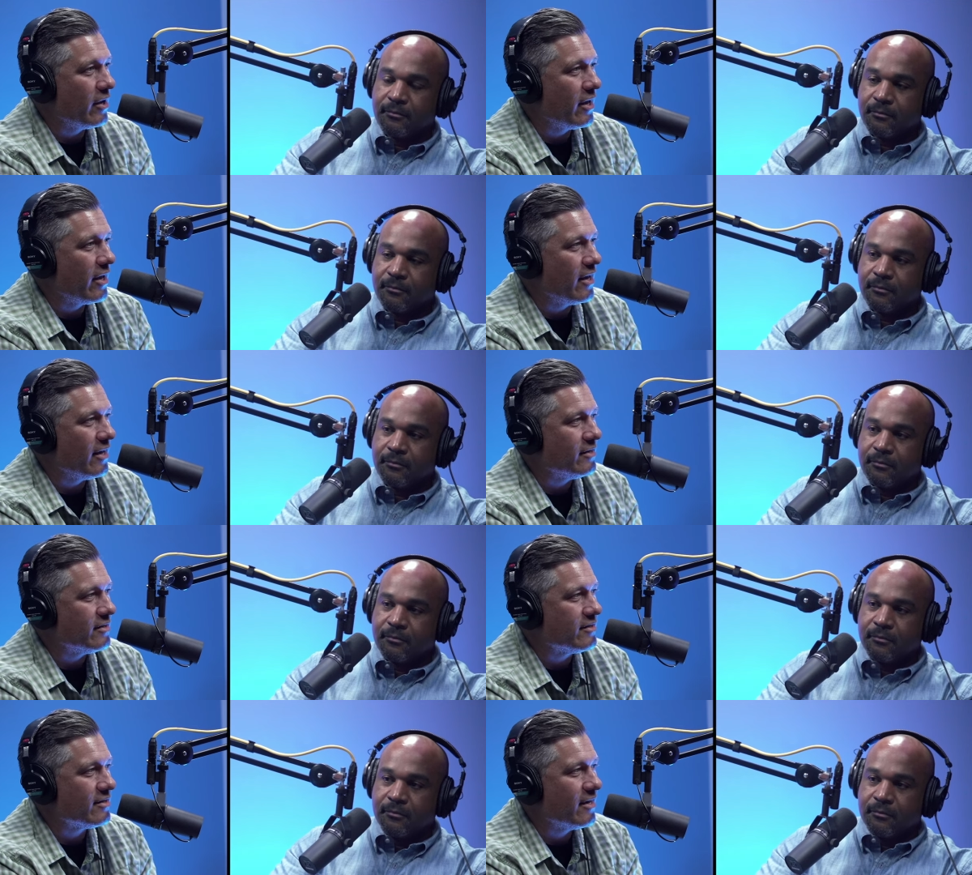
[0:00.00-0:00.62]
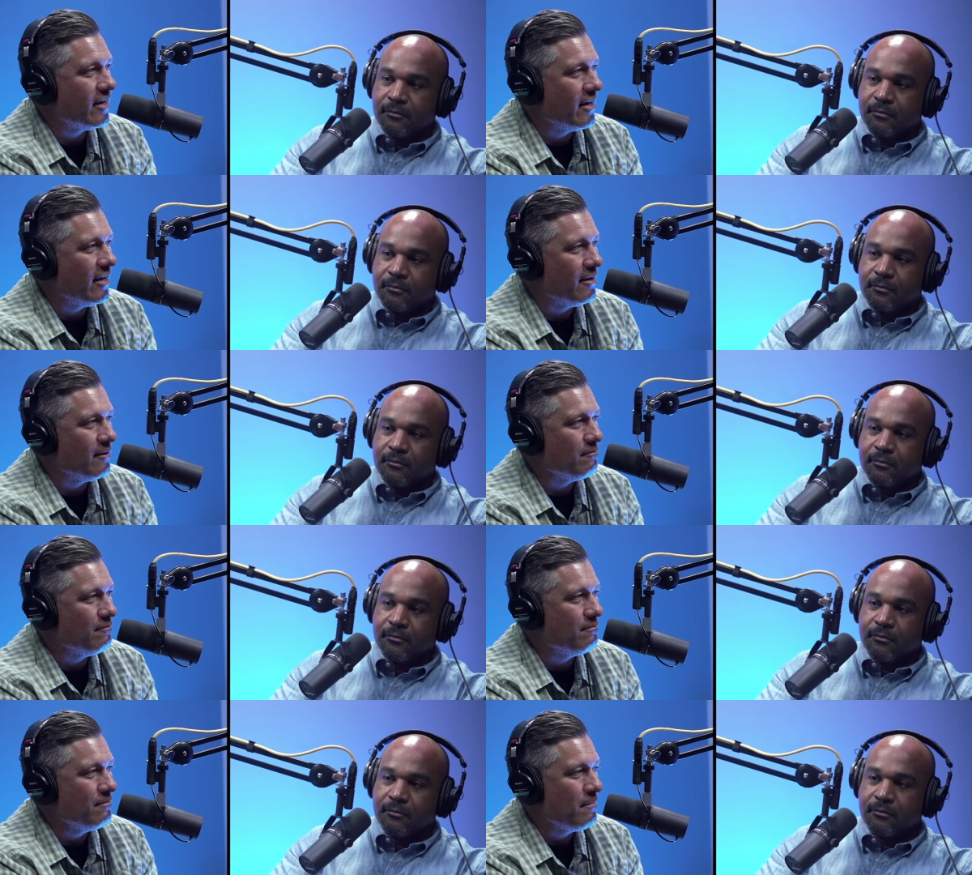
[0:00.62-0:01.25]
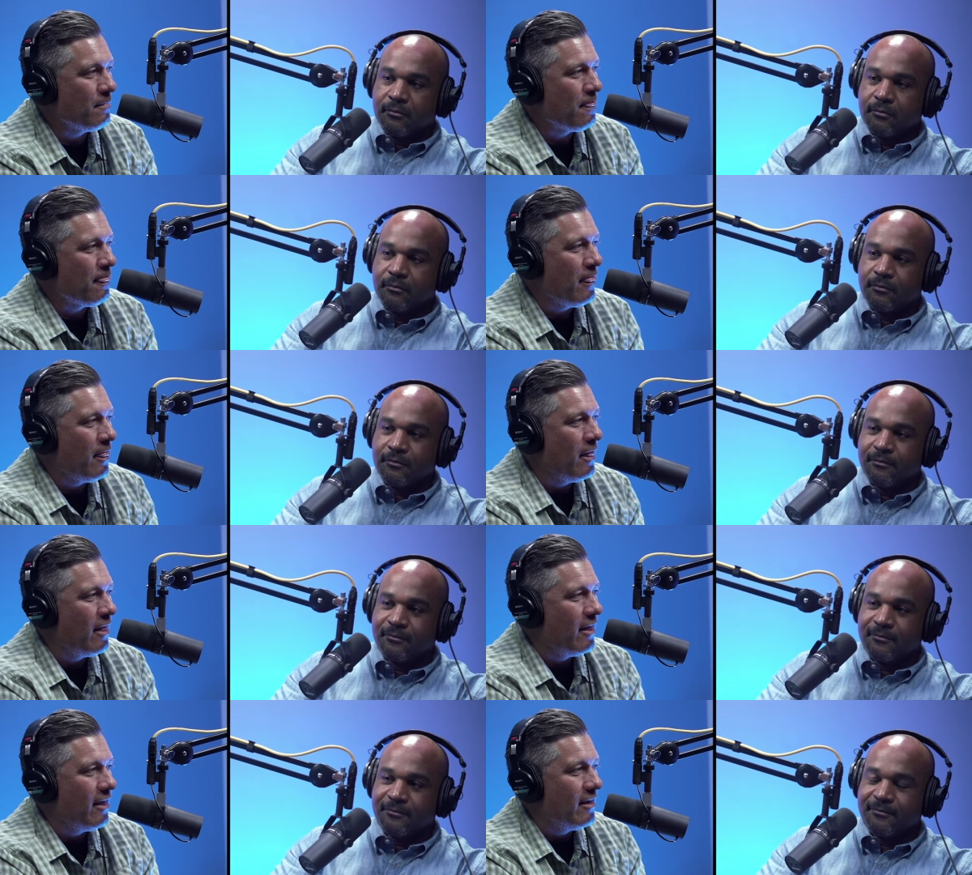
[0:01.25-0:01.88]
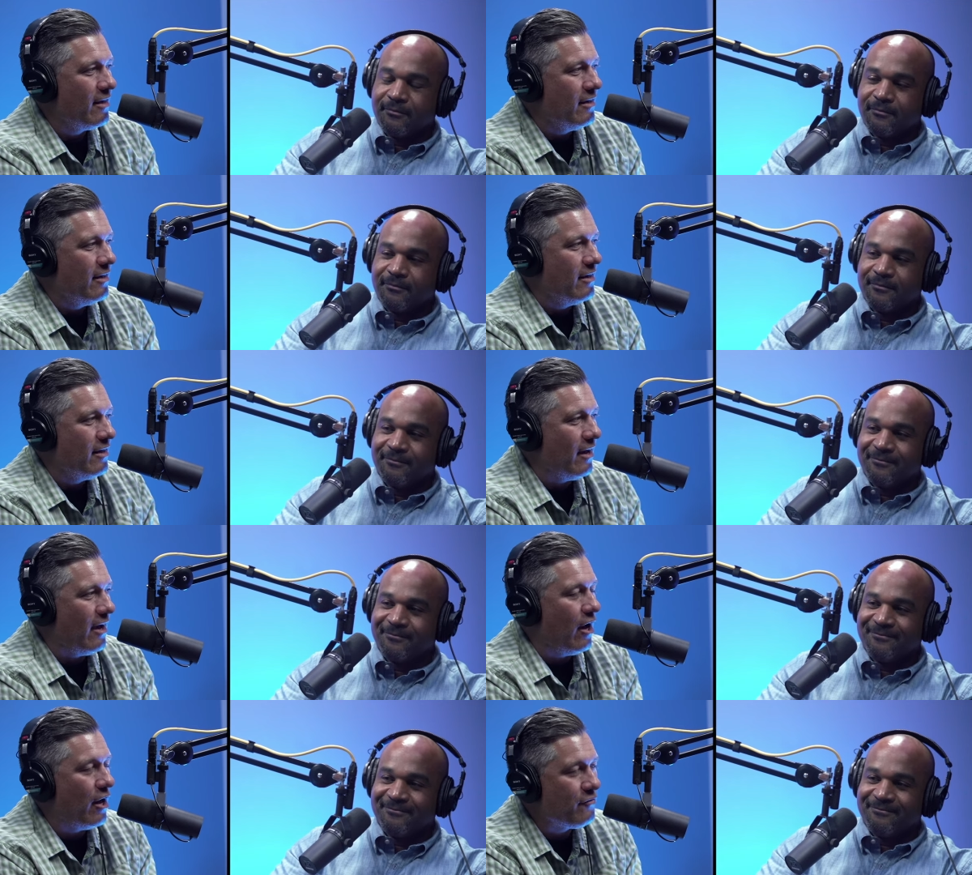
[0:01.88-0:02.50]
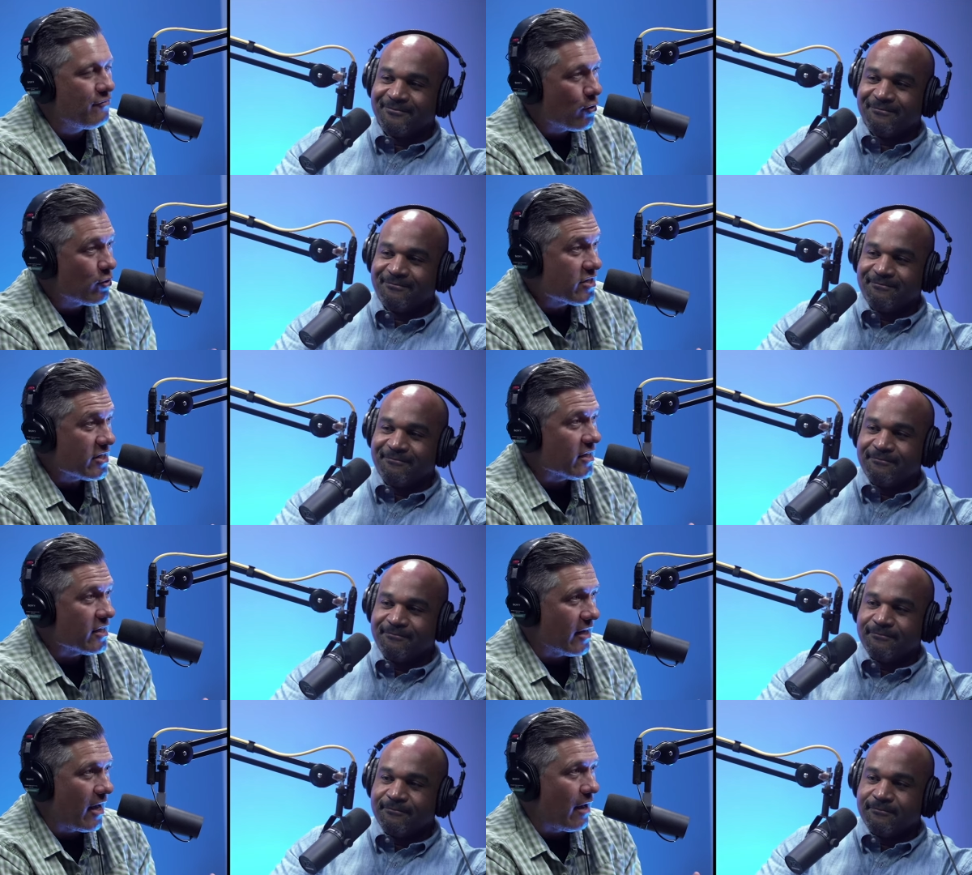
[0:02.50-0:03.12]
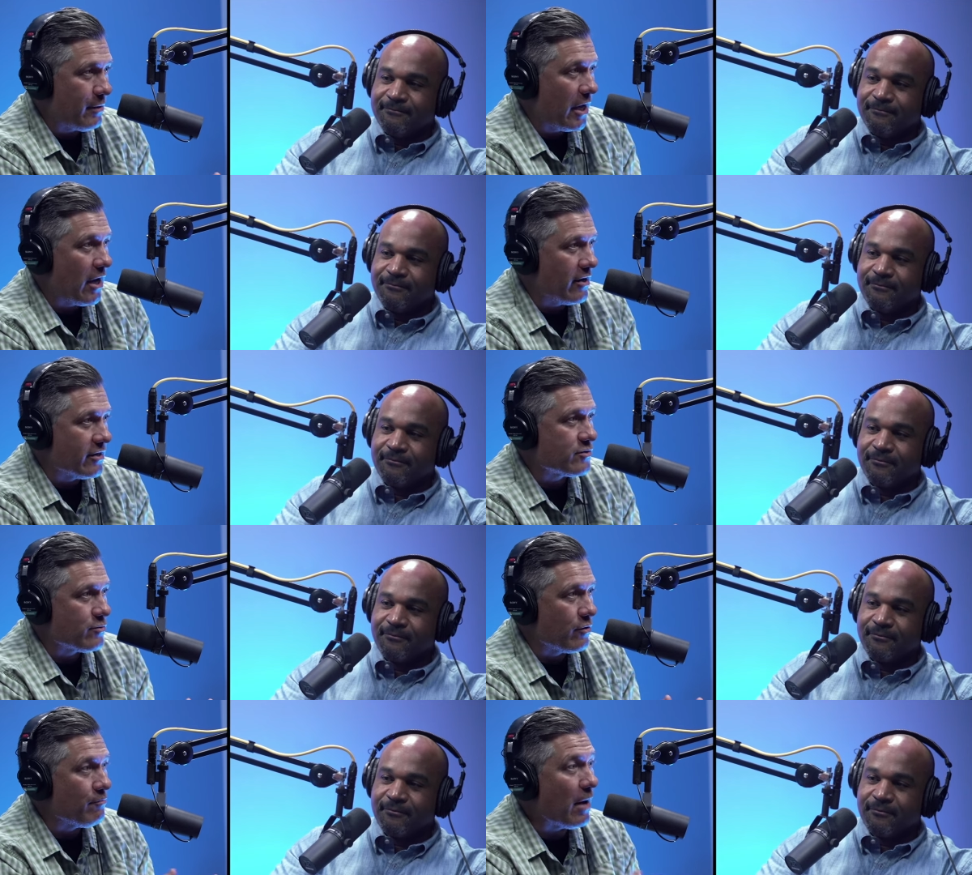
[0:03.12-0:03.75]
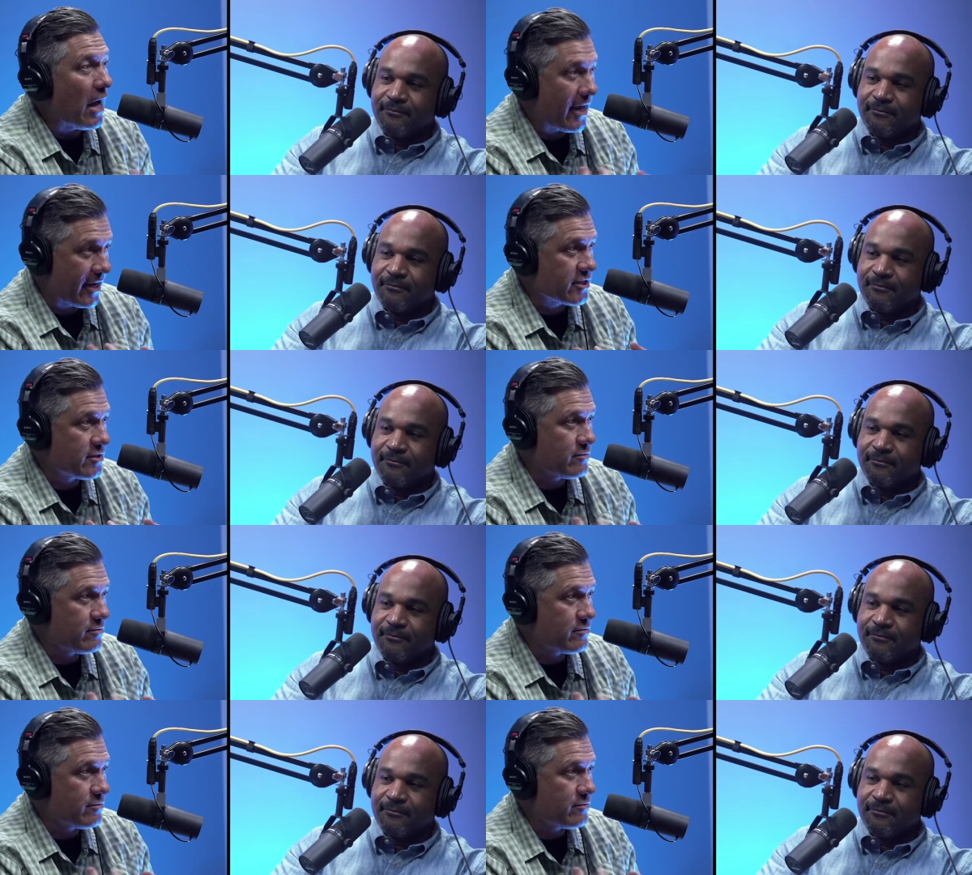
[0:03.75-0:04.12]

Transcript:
Speaker 1: And um, unfortunately, I'll be honest with you, my